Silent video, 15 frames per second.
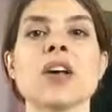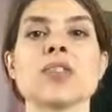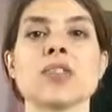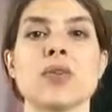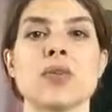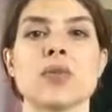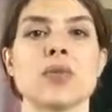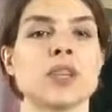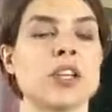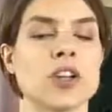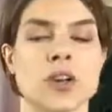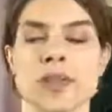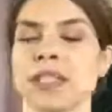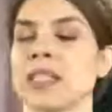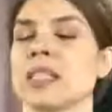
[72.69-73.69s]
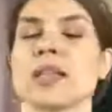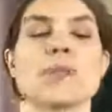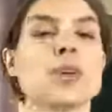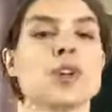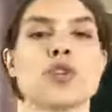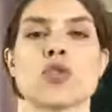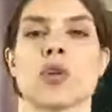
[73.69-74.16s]
So the nervous
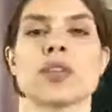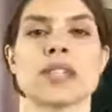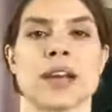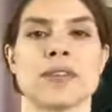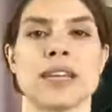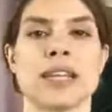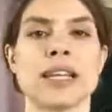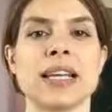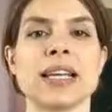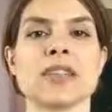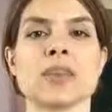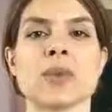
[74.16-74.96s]
system controls everything.